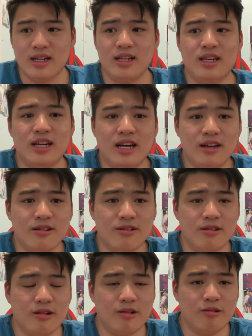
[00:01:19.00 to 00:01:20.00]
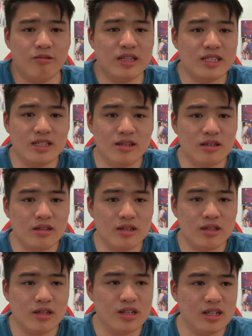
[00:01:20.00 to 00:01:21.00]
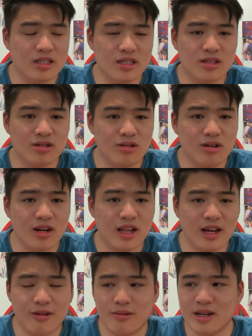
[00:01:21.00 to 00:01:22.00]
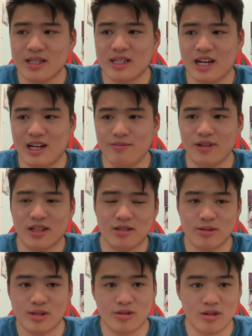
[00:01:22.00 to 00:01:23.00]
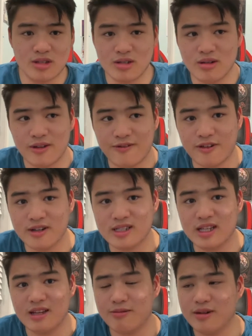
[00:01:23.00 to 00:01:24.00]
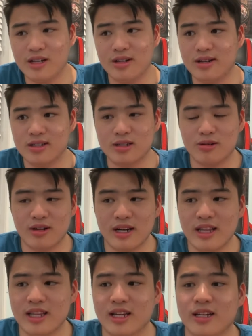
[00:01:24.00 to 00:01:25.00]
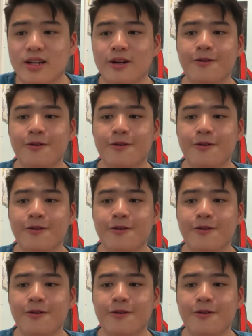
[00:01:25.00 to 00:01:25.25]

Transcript: Yet, we still couldn't score. Like, what is up with this? We scored 2 in the first and then we couldn't score anything.